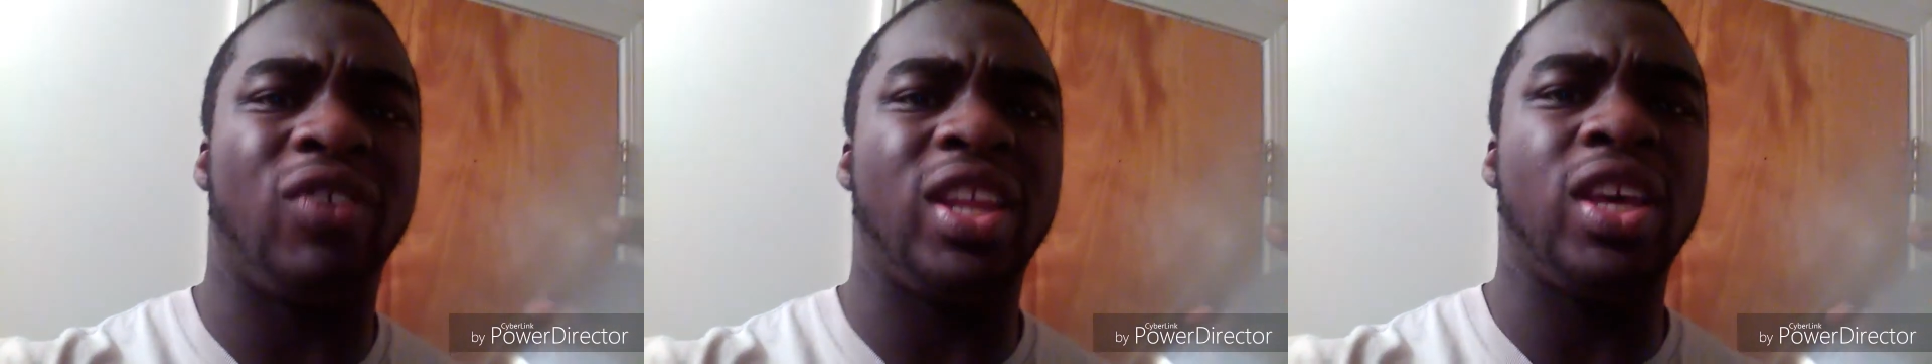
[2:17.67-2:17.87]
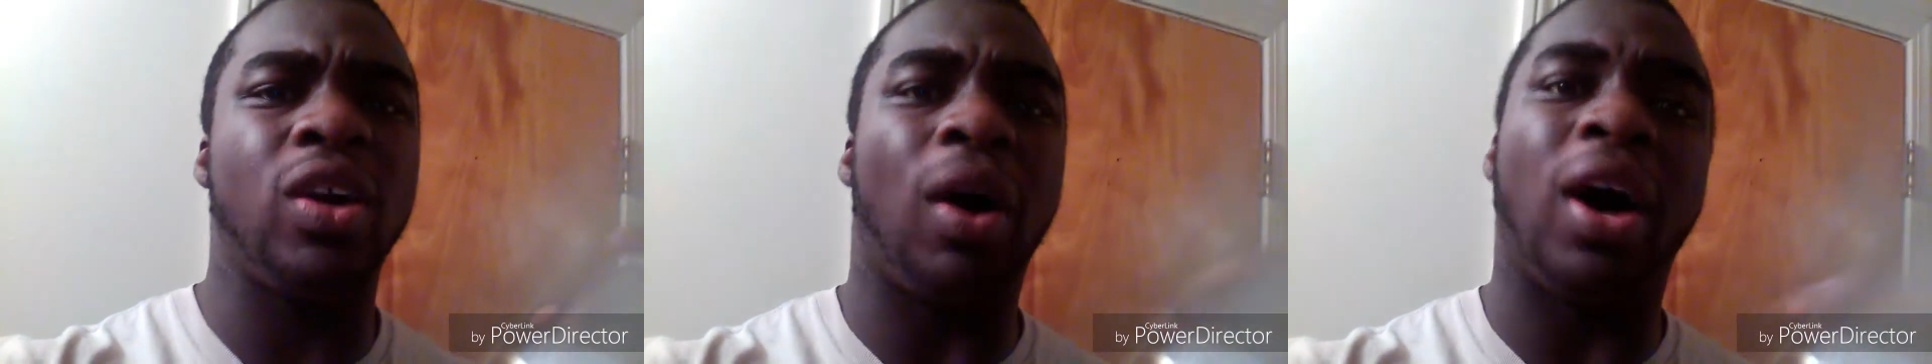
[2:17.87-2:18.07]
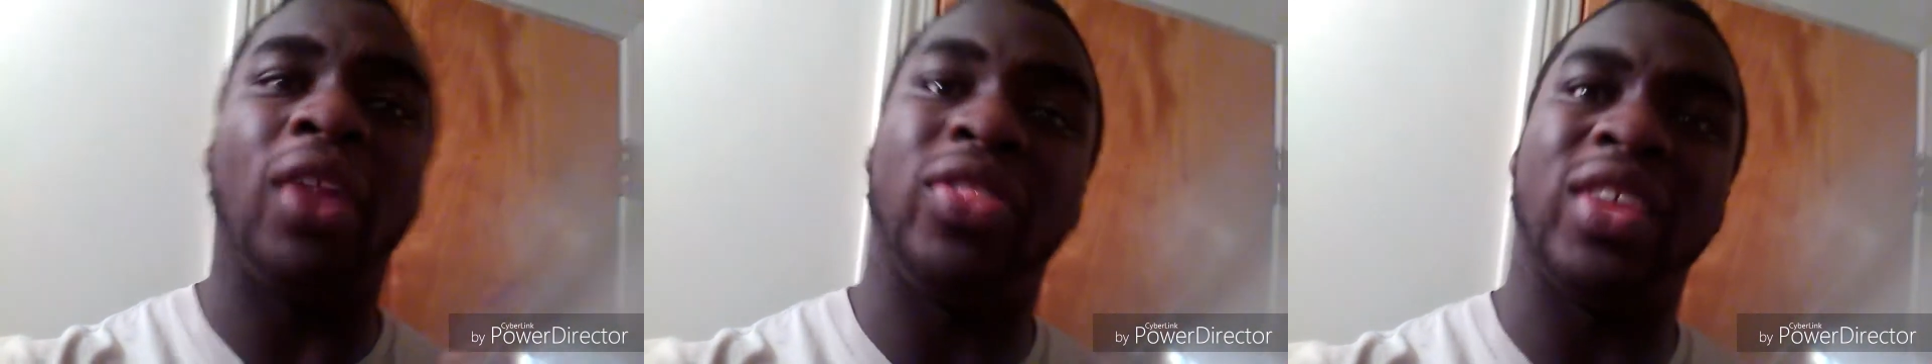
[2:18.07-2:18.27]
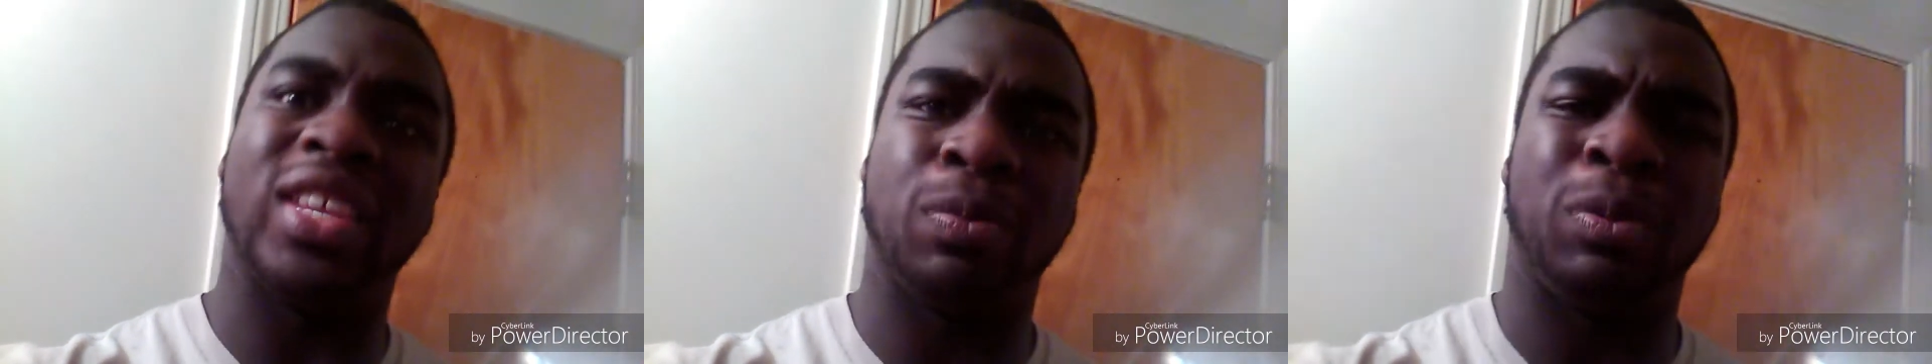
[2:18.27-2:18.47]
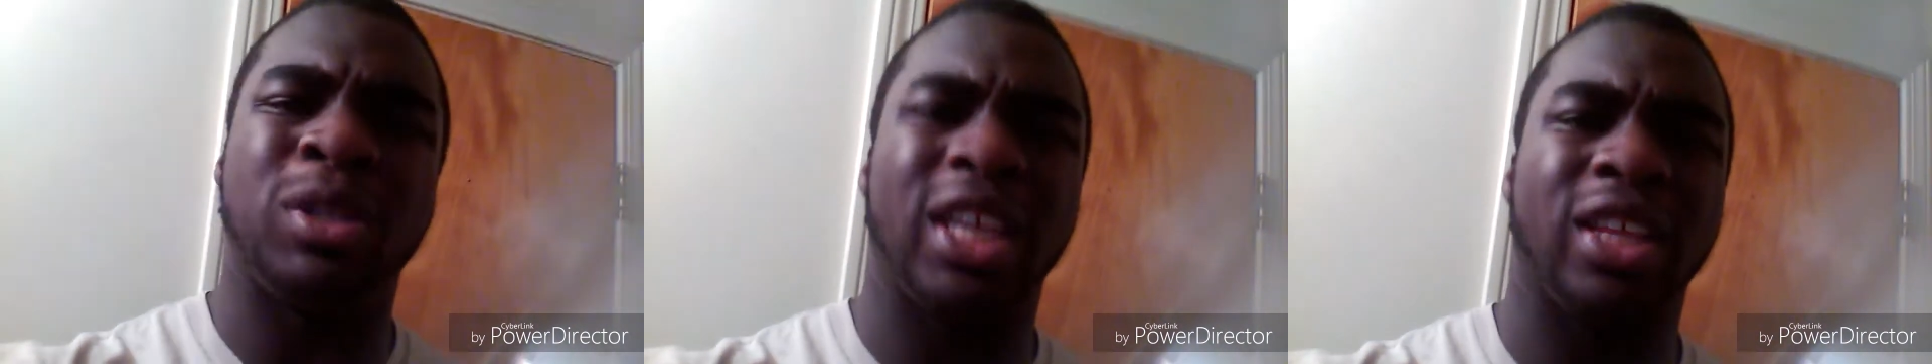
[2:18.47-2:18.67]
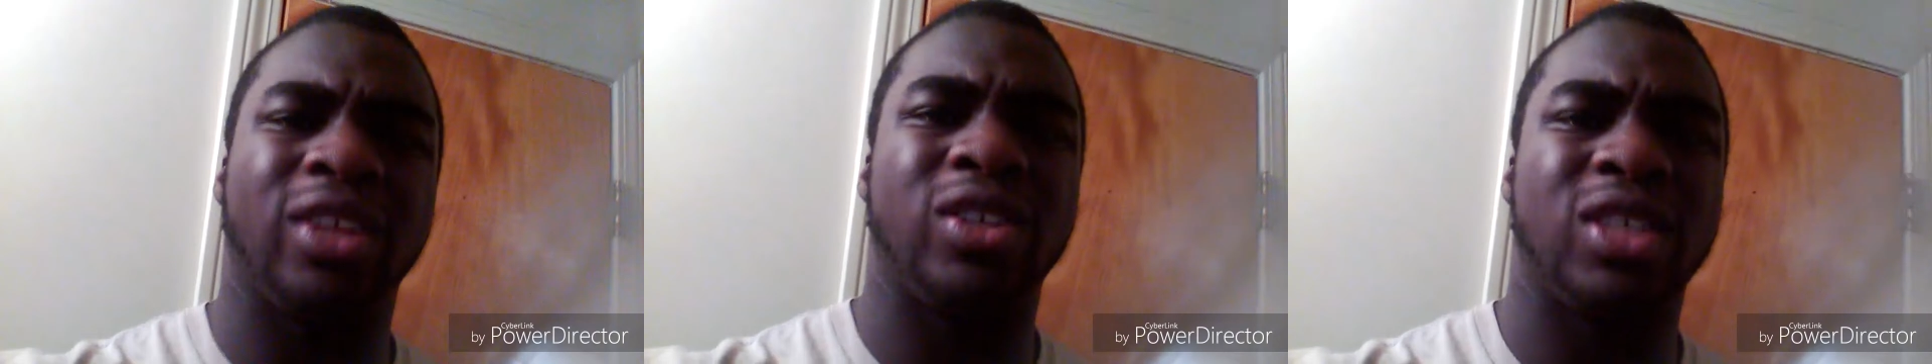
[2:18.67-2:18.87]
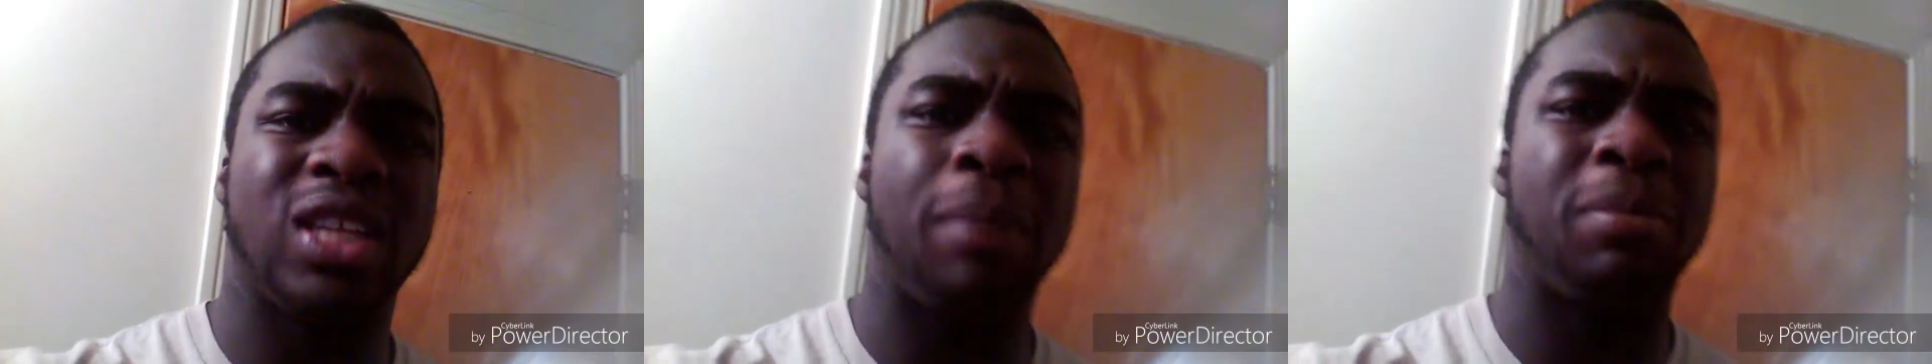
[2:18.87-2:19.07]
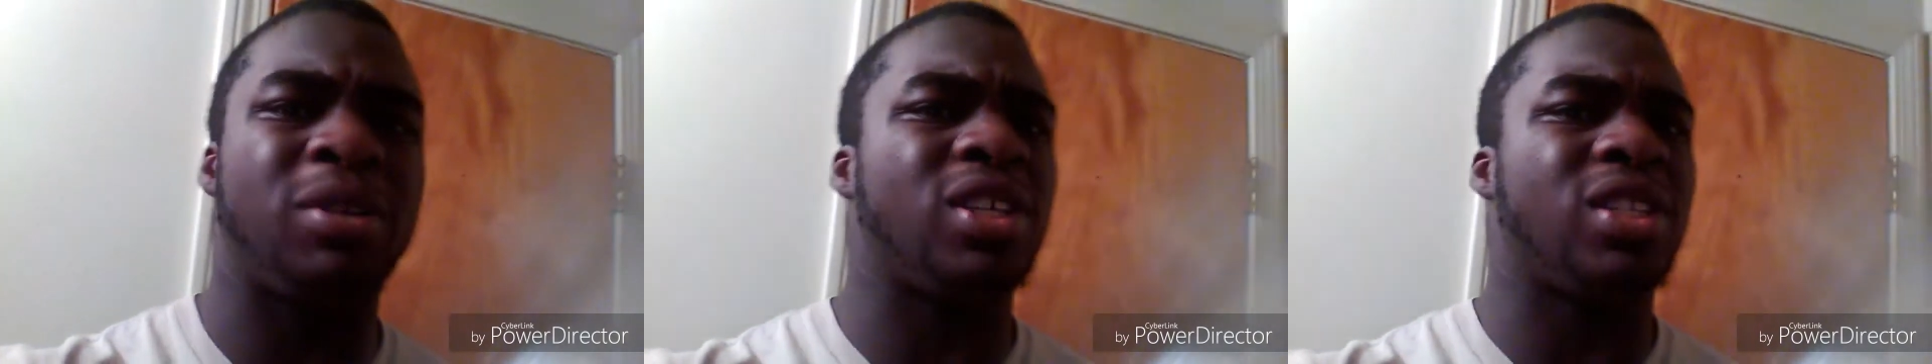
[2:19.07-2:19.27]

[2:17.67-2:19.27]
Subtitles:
video on this particular step,